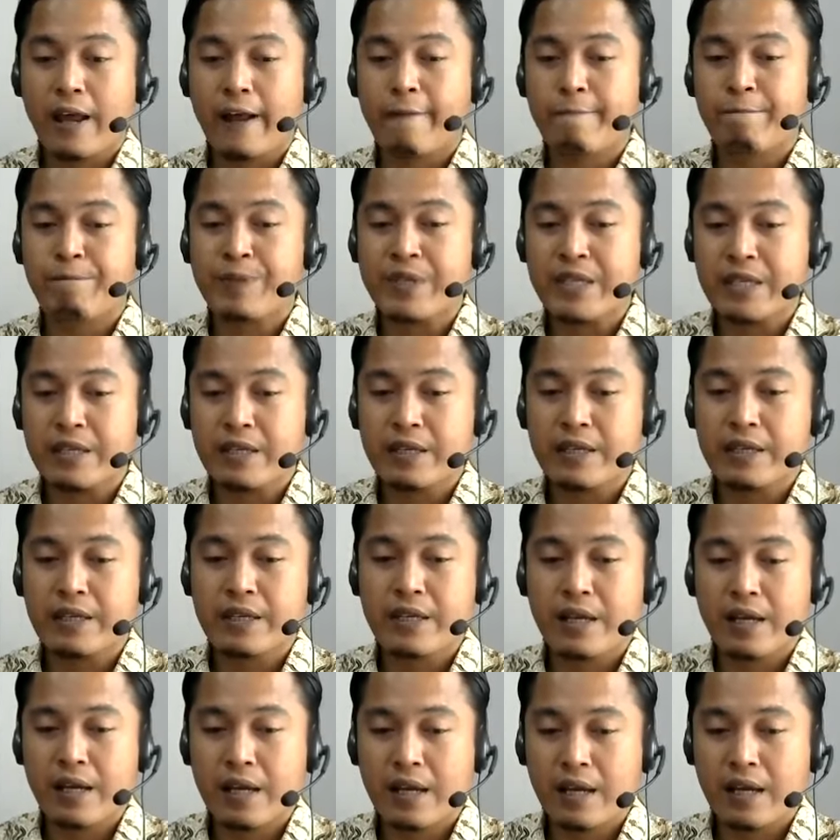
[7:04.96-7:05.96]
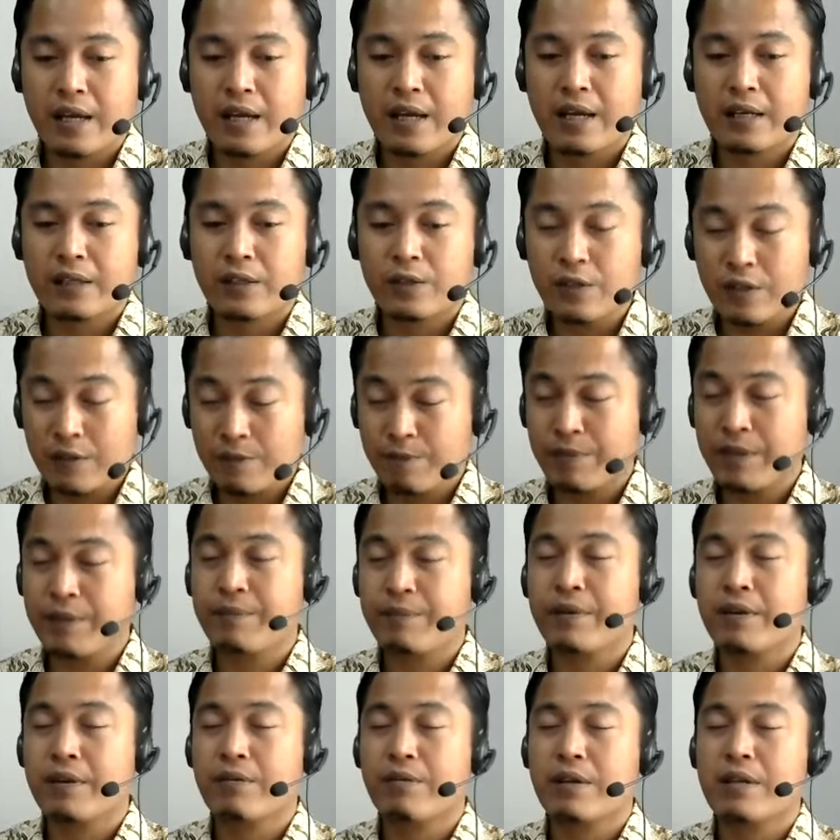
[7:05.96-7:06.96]
have the uh, good
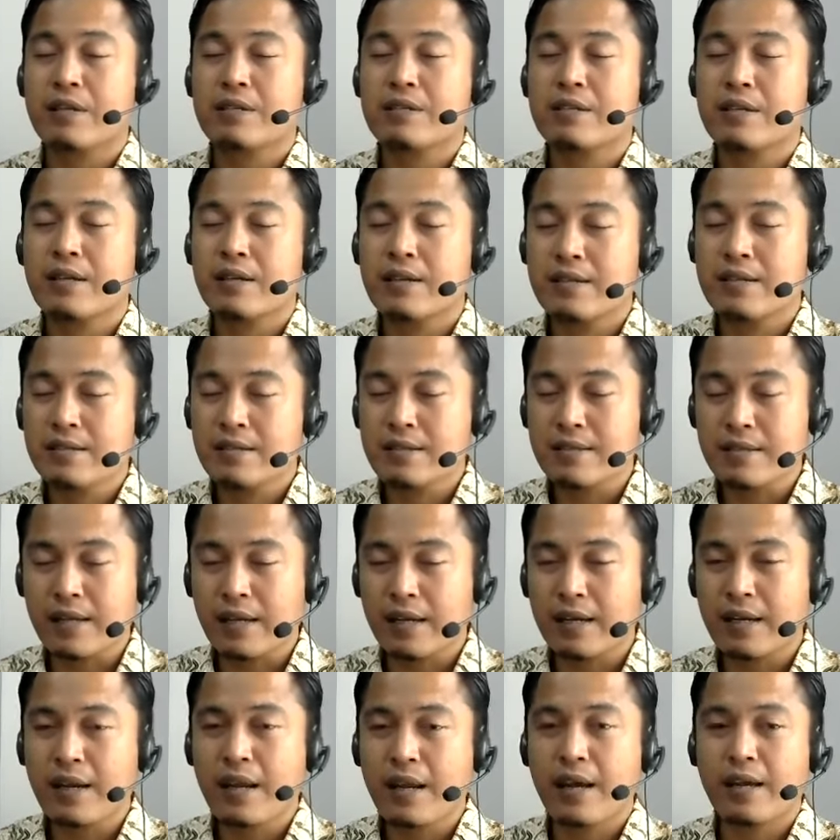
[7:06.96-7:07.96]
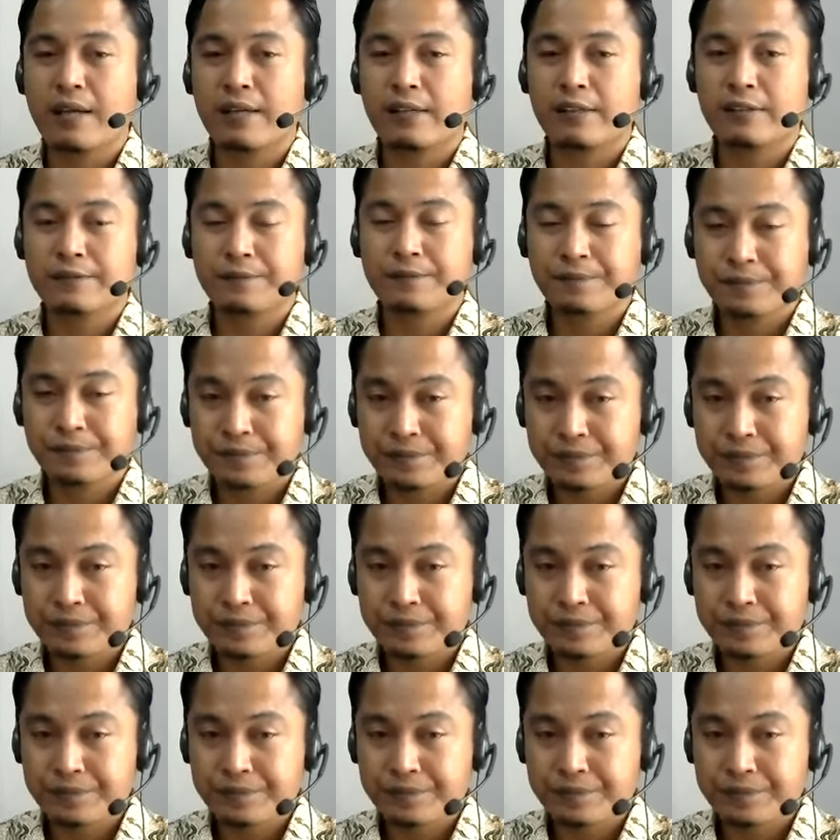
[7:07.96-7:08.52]
preparations and then